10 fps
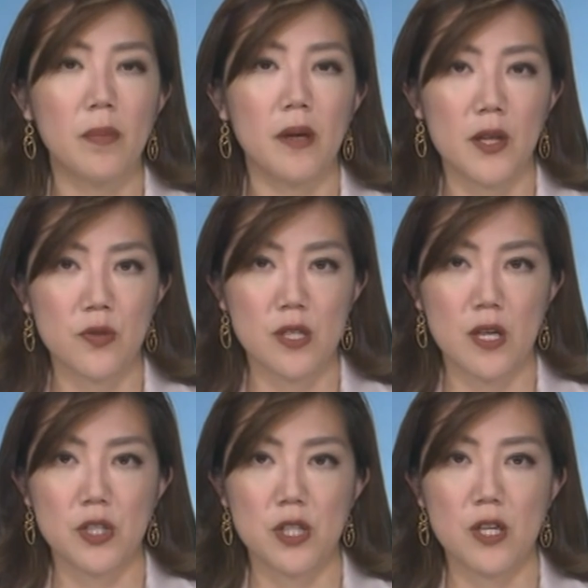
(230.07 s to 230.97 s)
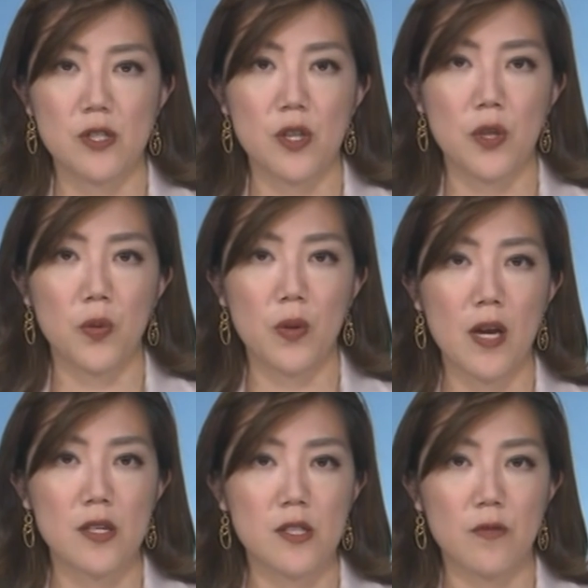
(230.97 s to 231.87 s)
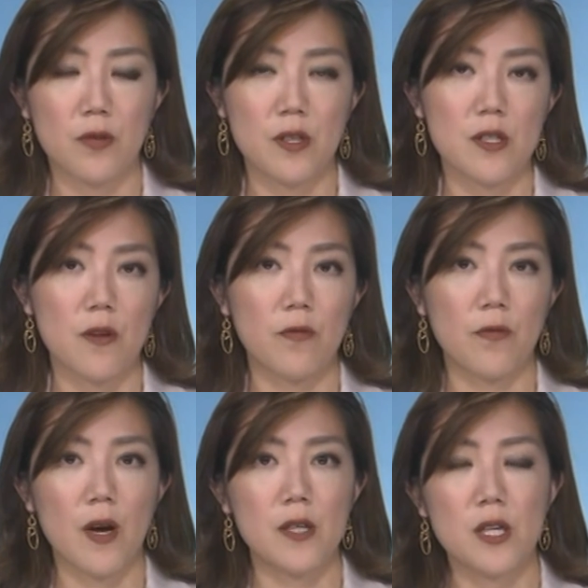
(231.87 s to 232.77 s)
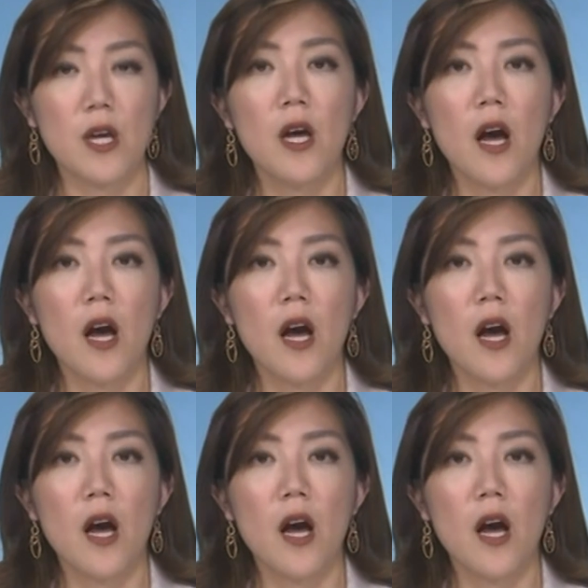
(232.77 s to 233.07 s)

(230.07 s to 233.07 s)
biotech shares through a different fund.